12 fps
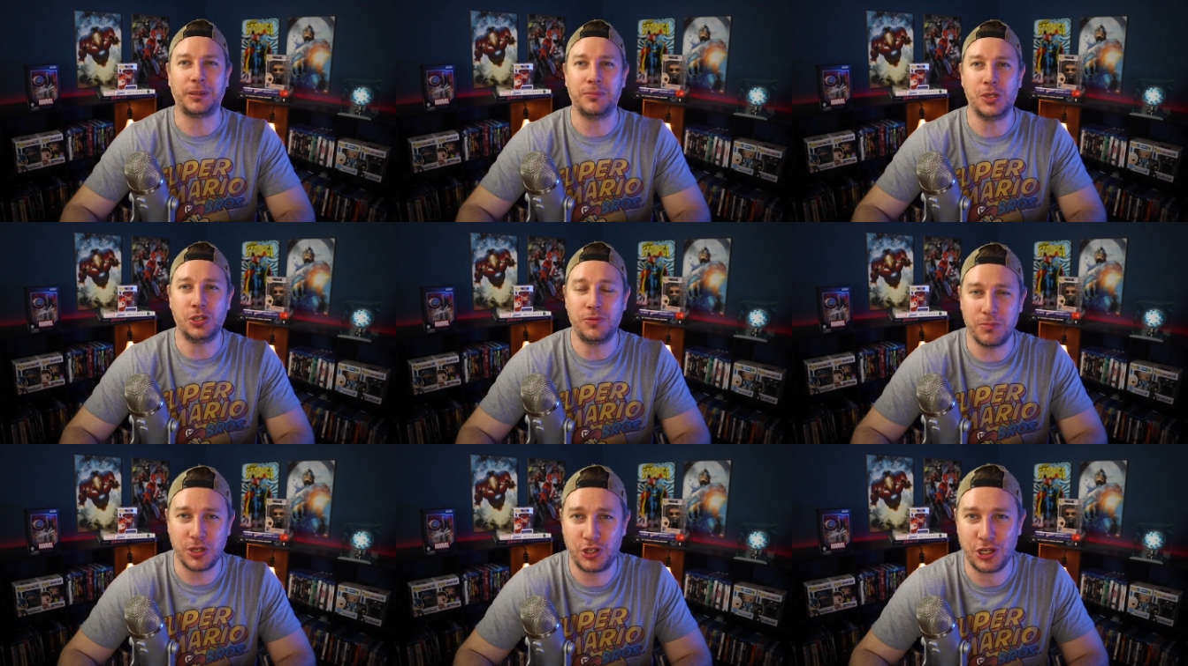to be
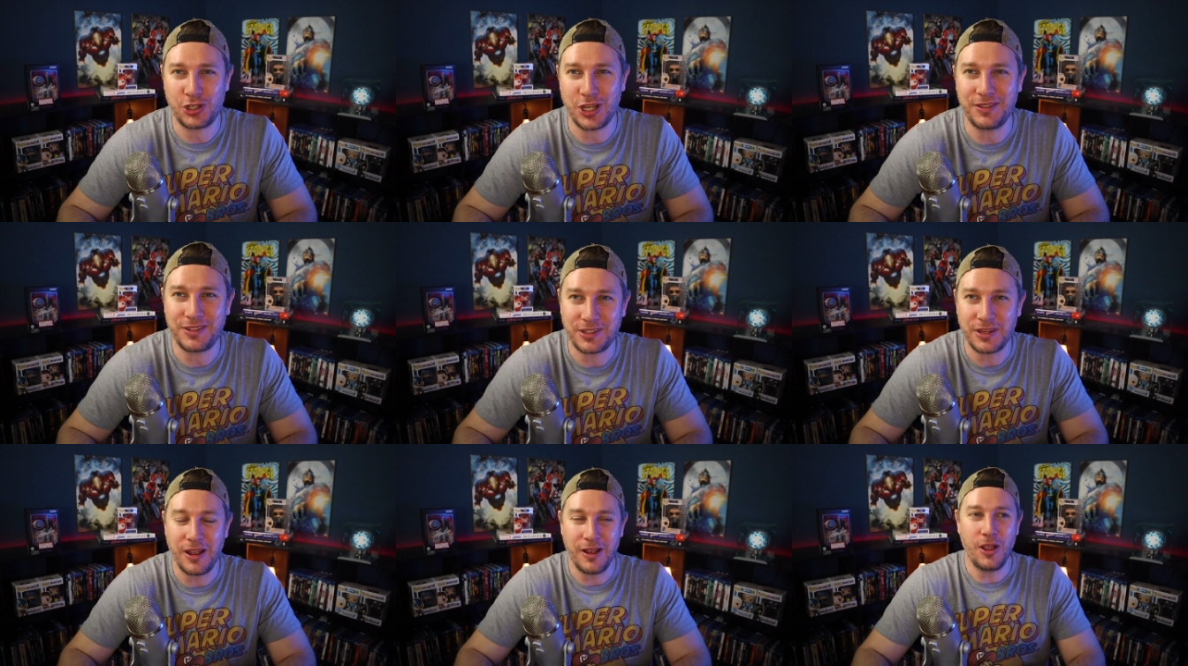
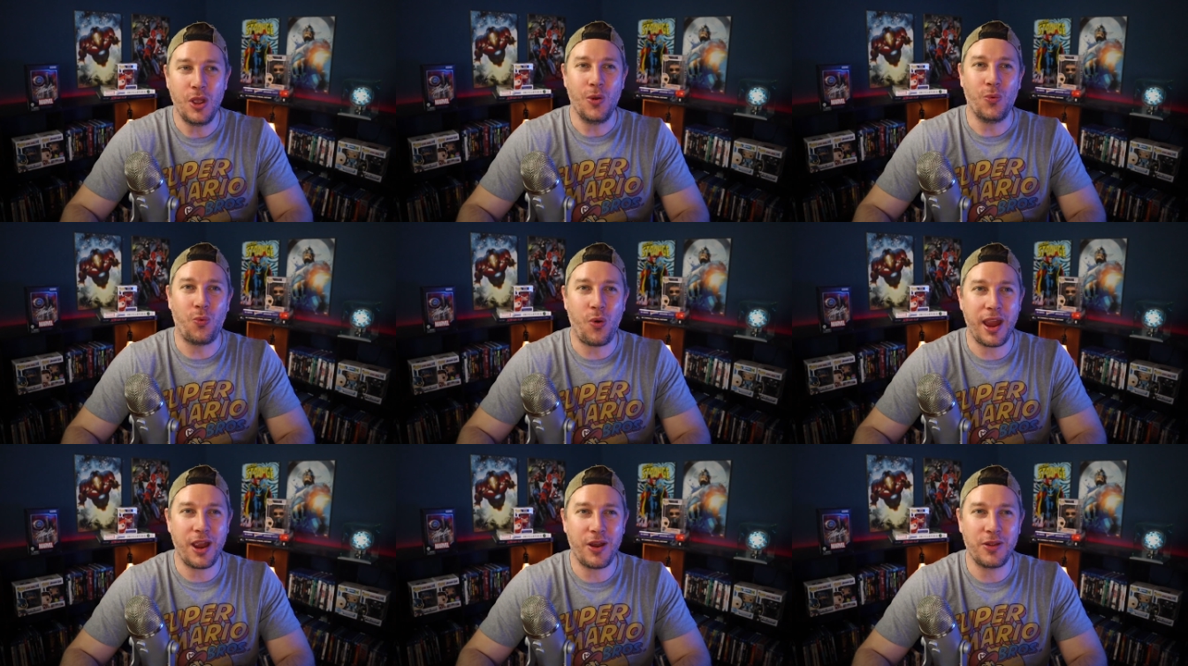magicians,
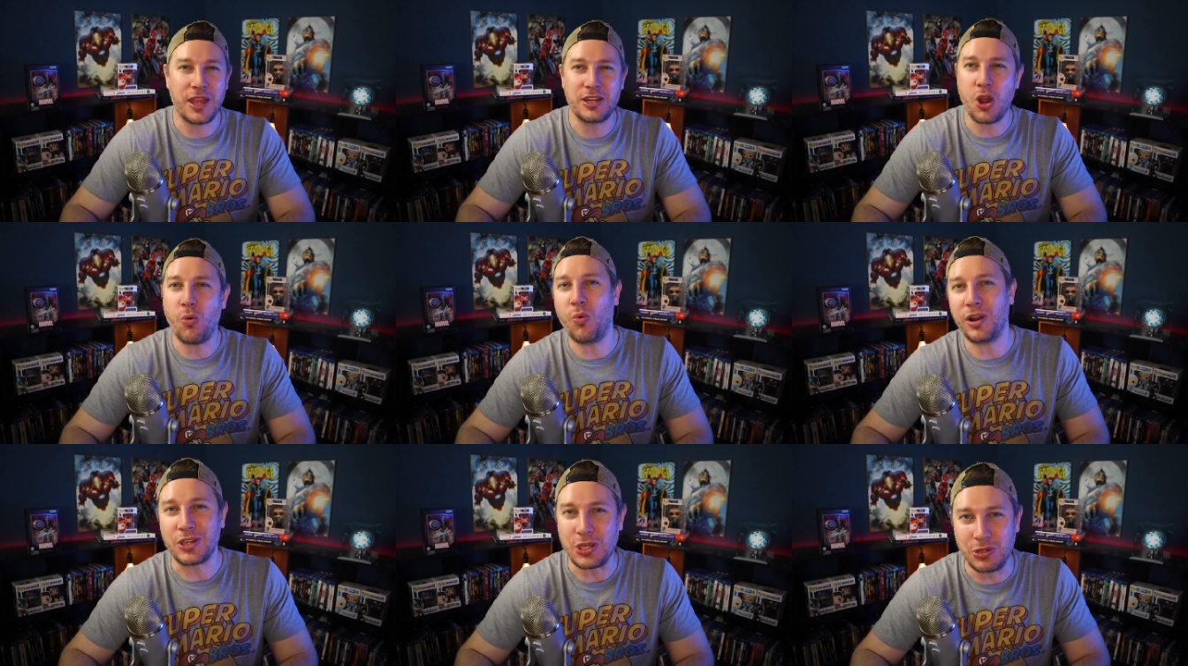where they don't
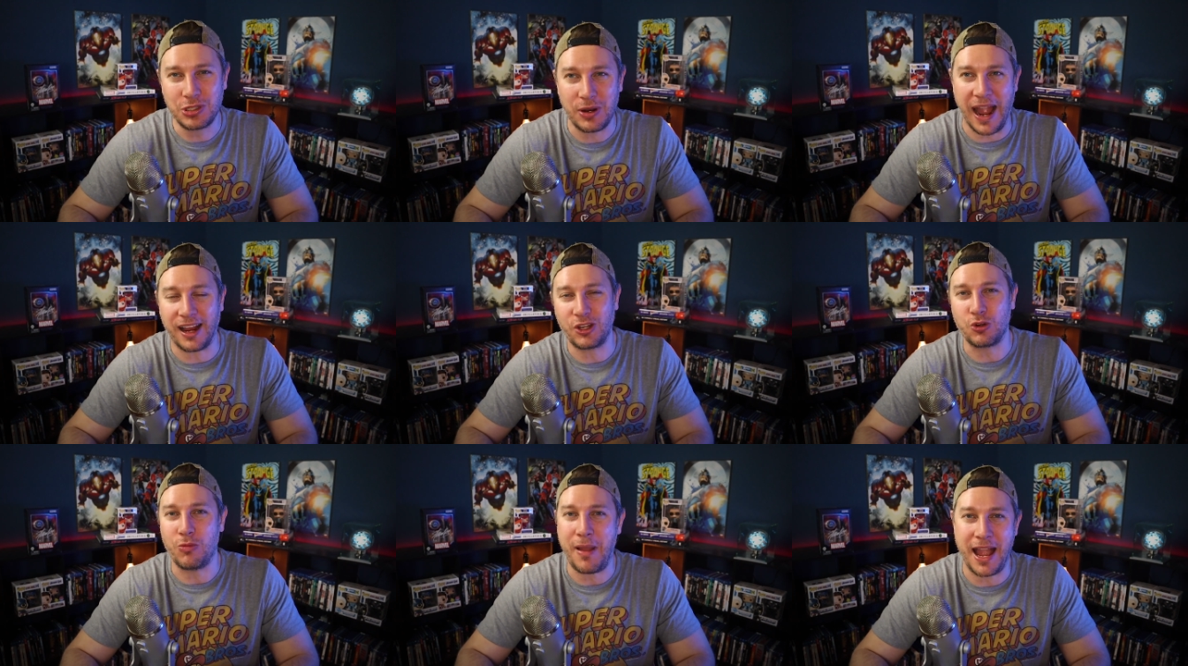want to use their
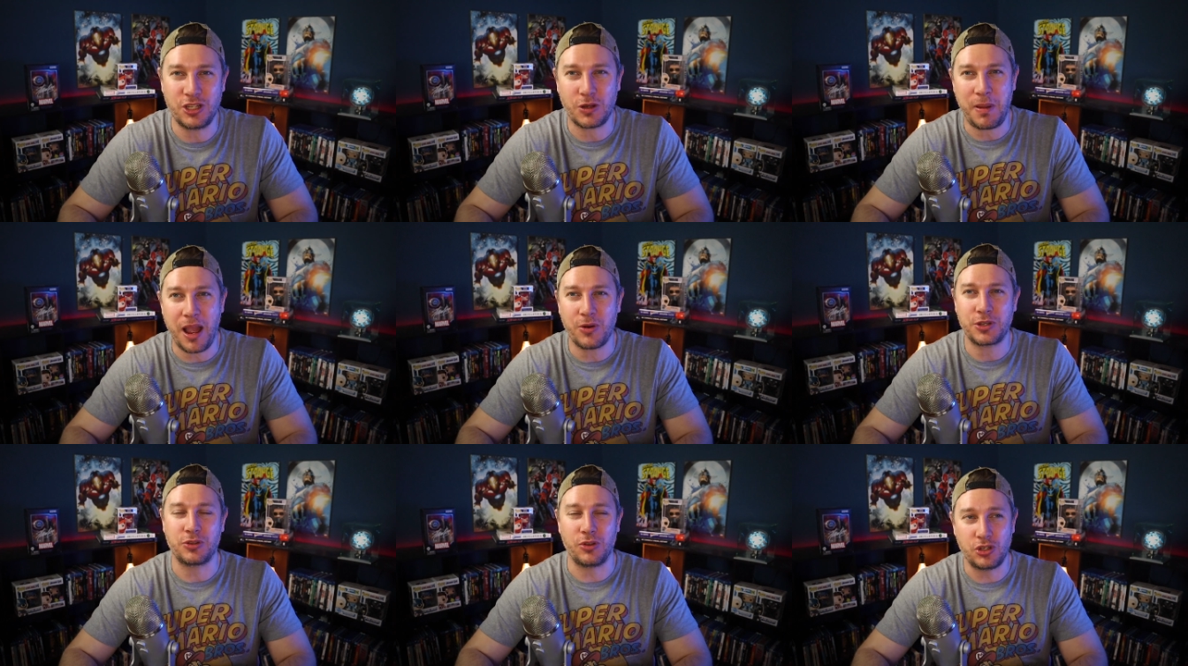actual magic
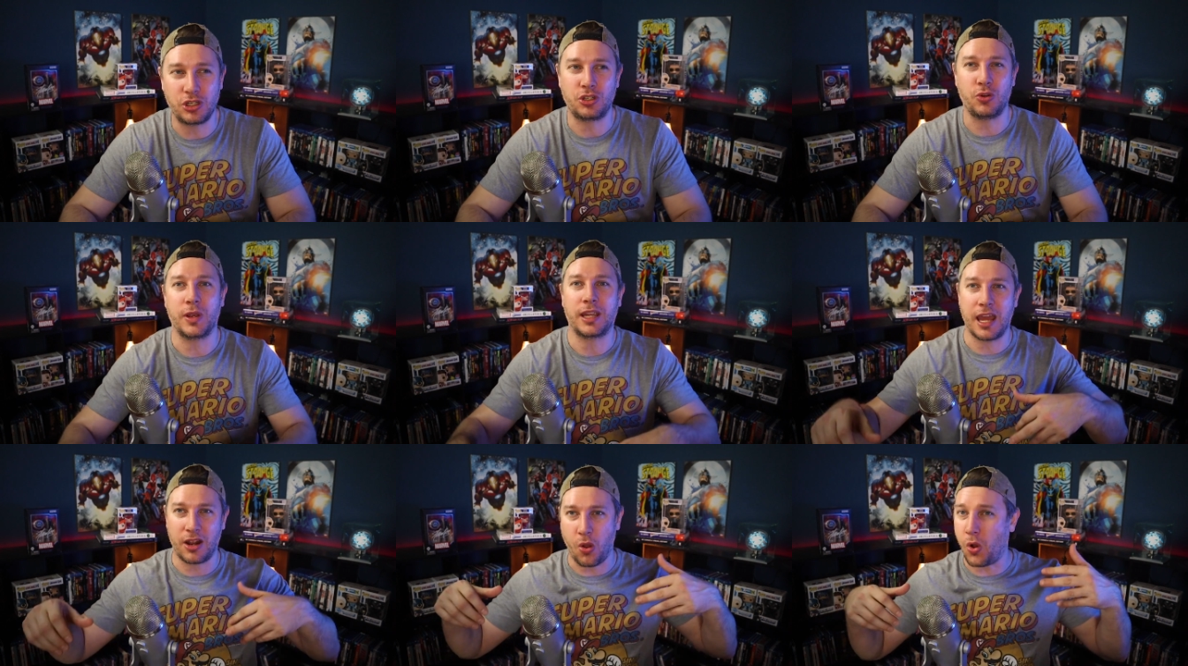powers, so they're just doing
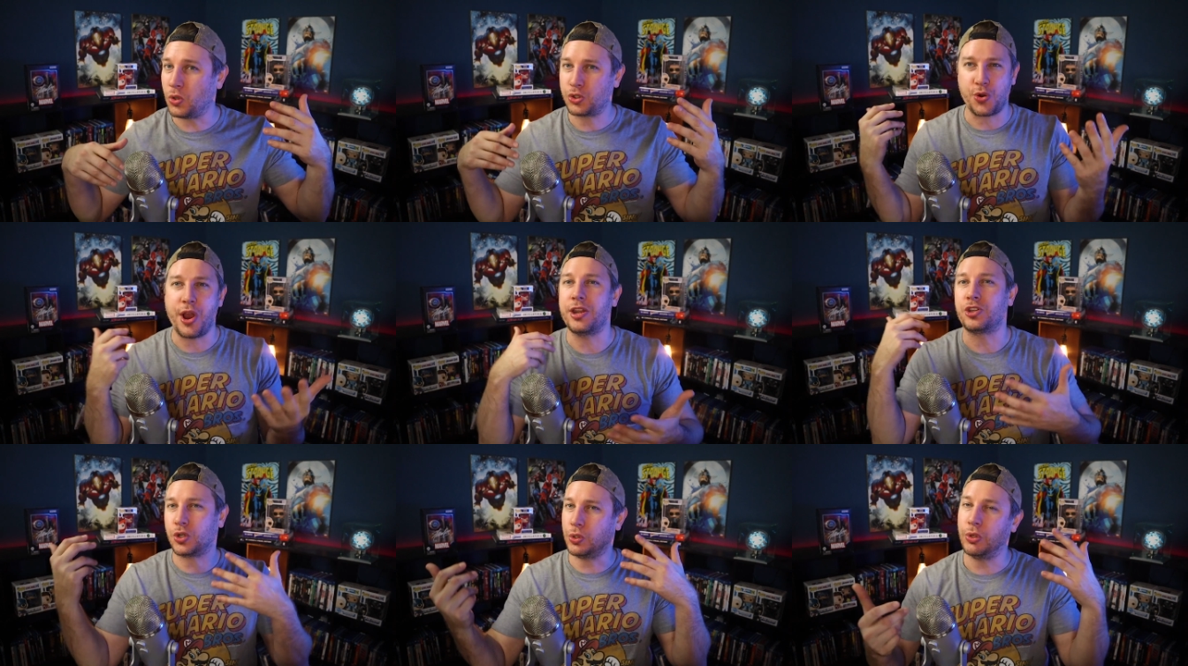kind of old
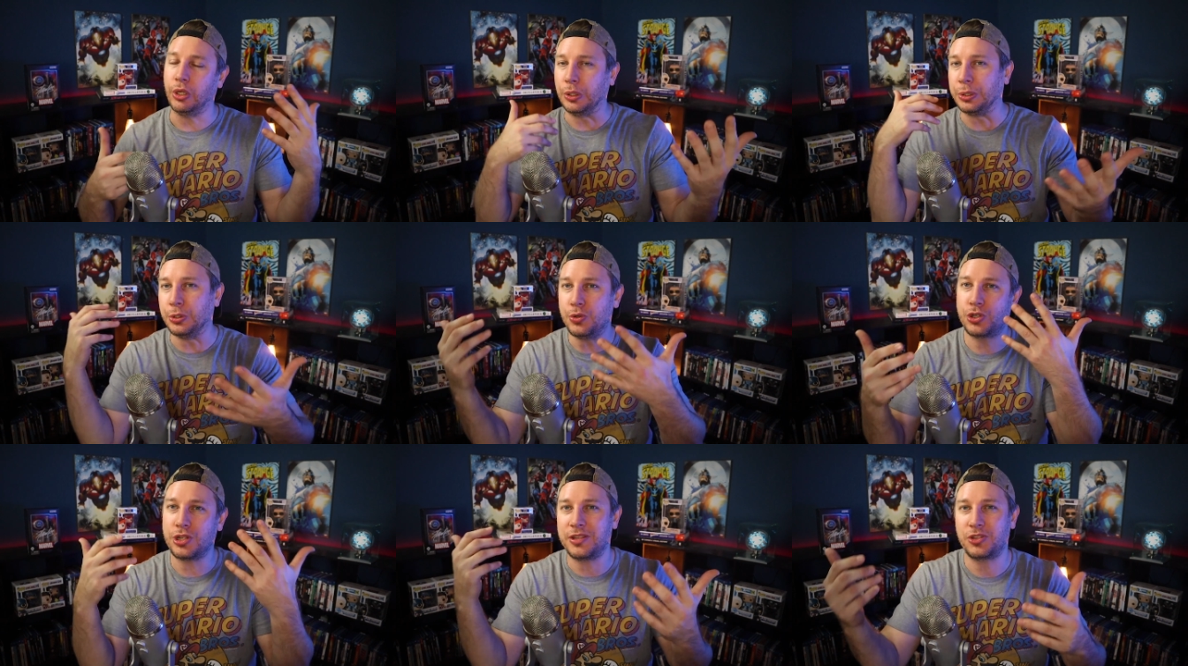tried and true
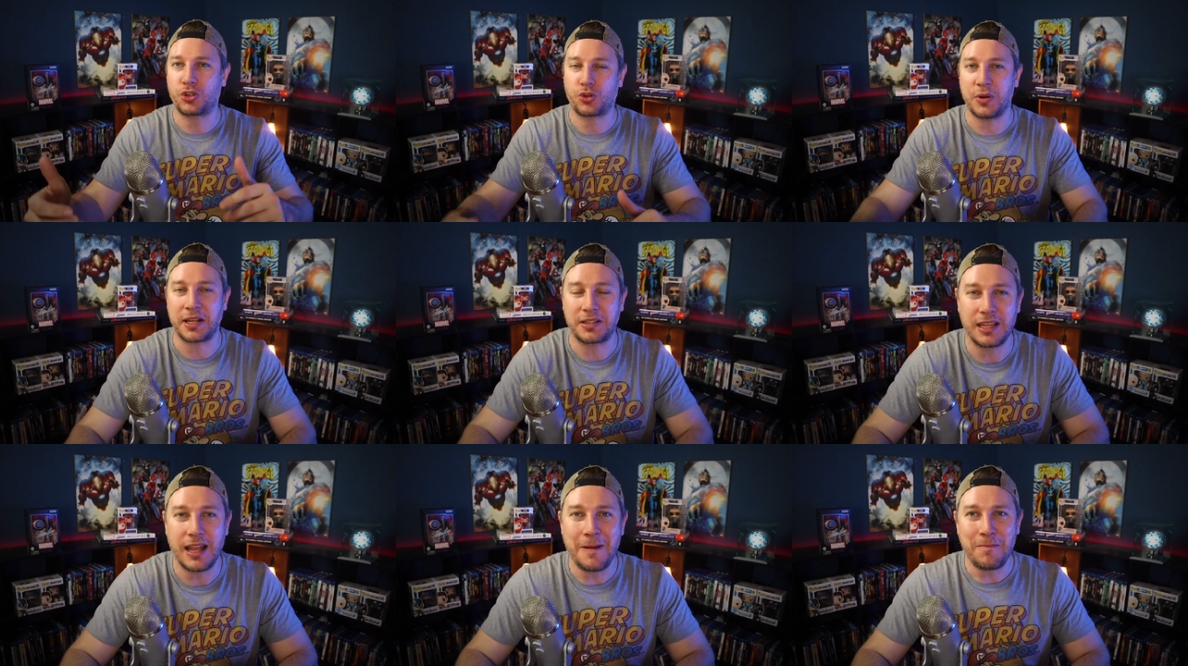illusionist
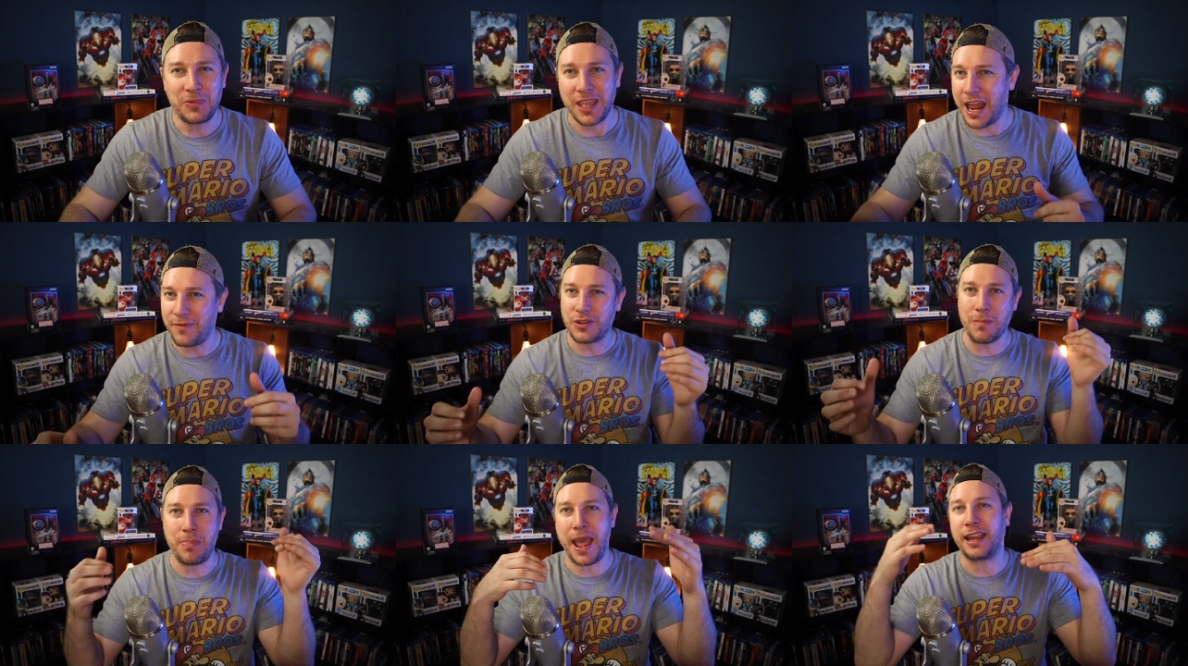tricks and have
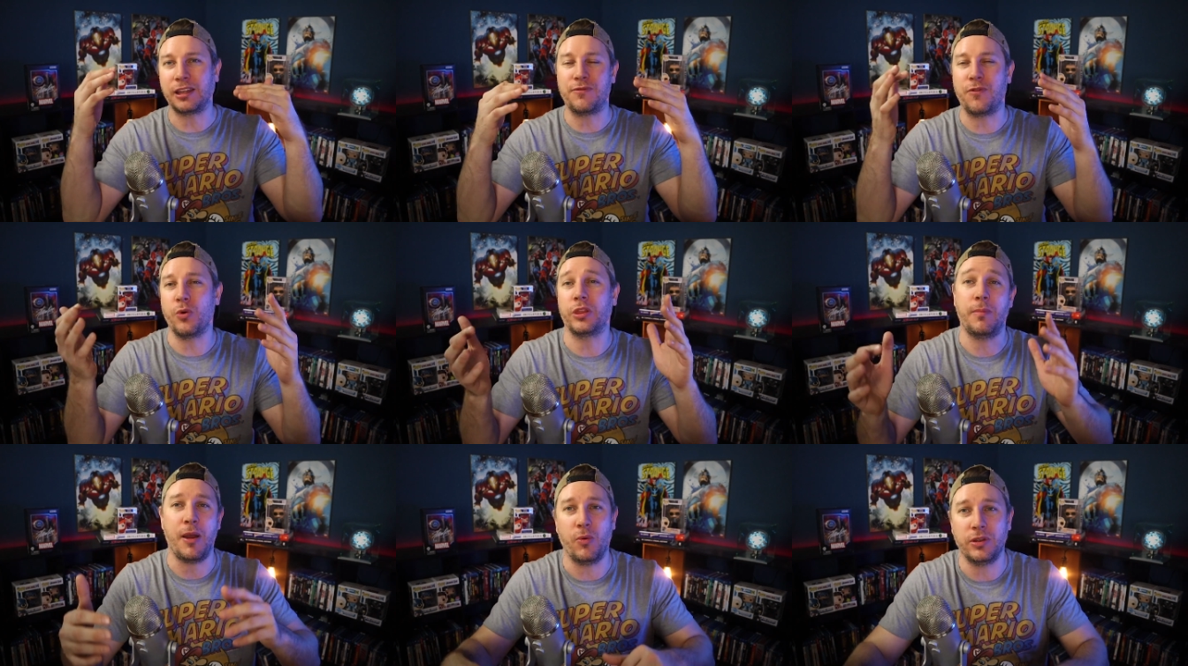some back and
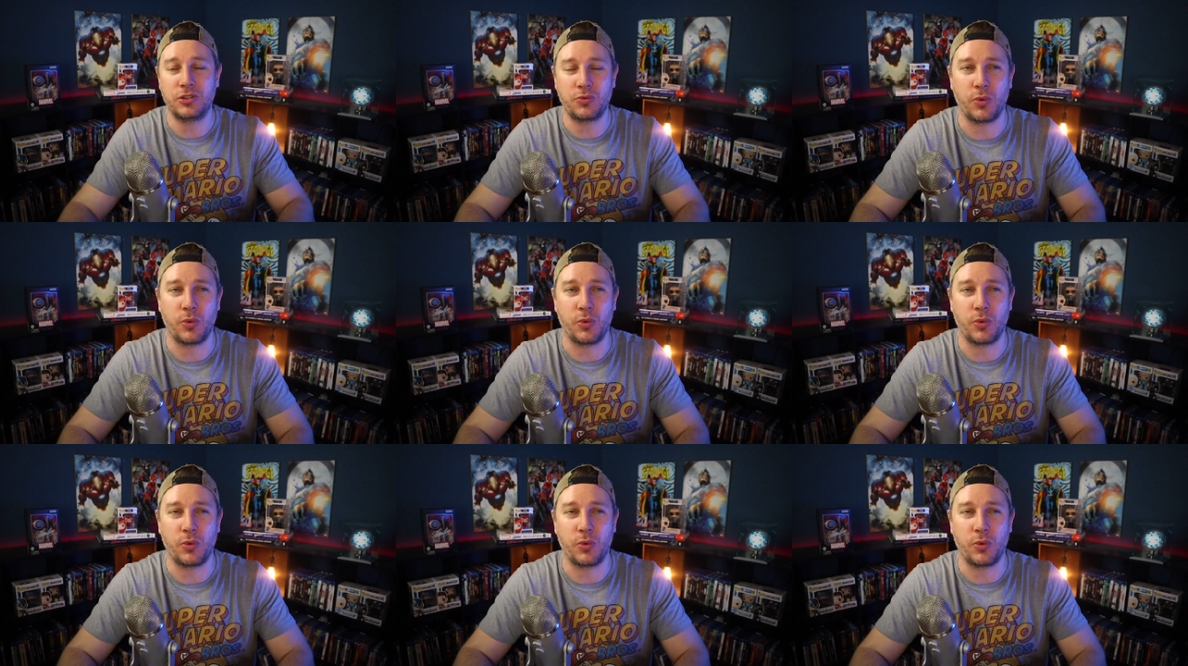forth about whether,